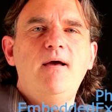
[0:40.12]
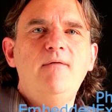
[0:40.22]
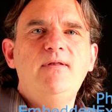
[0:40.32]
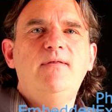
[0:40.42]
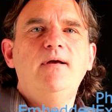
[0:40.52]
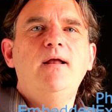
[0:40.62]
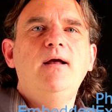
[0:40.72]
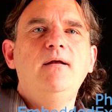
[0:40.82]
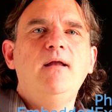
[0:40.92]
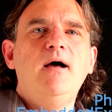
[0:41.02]
Everything in
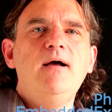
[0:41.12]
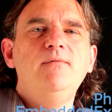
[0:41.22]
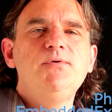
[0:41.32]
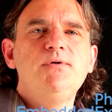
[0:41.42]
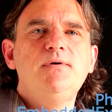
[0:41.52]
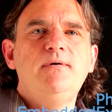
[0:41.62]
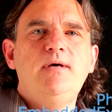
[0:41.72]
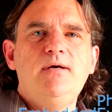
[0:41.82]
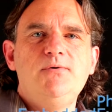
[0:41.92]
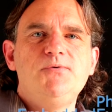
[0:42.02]
our lives
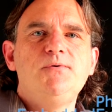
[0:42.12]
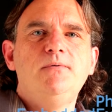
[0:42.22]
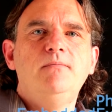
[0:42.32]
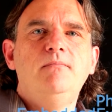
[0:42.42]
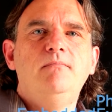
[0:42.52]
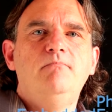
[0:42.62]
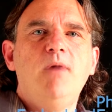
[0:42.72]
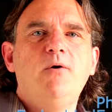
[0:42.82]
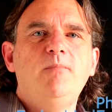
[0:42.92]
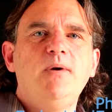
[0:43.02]
is
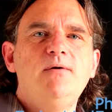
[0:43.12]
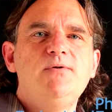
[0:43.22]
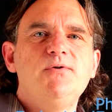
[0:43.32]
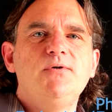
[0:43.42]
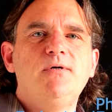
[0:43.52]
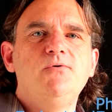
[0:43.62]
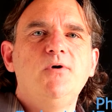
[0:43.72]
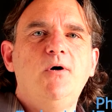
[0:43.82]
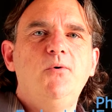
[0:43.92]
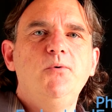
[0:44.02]
microprocessor
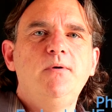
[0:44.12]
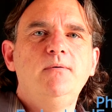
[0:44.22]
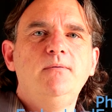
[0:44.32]
controlled.